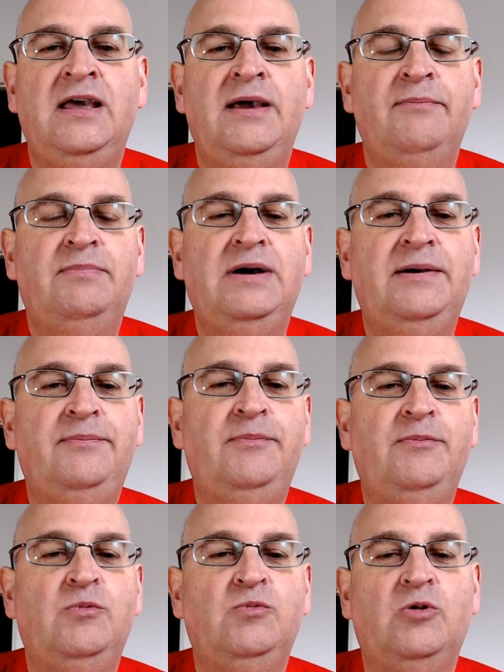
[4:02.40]
but
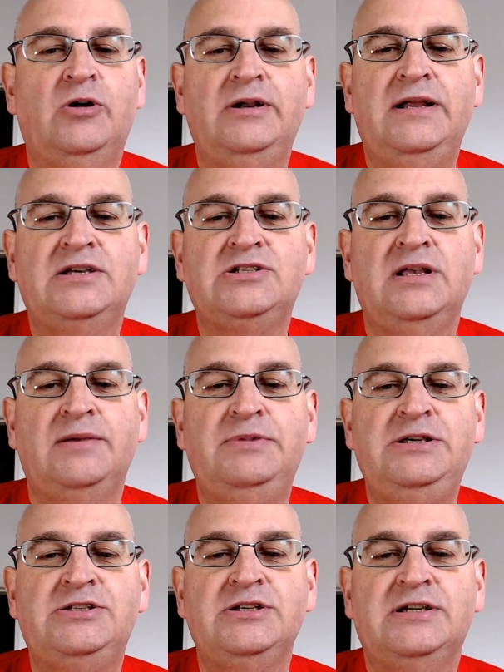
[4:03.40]
what an excellent
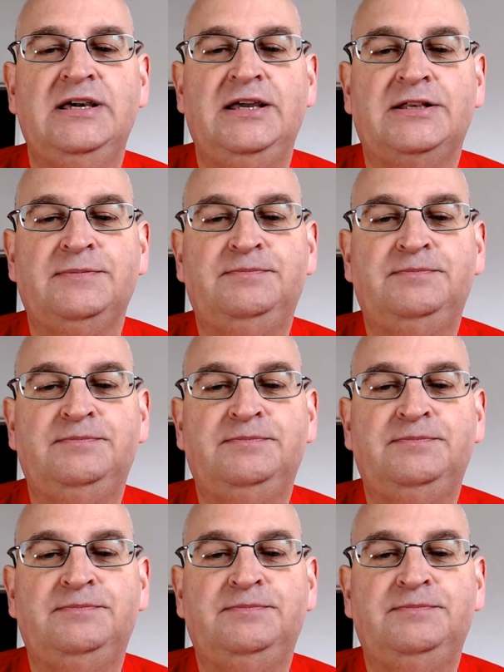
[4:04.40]
piece of kit.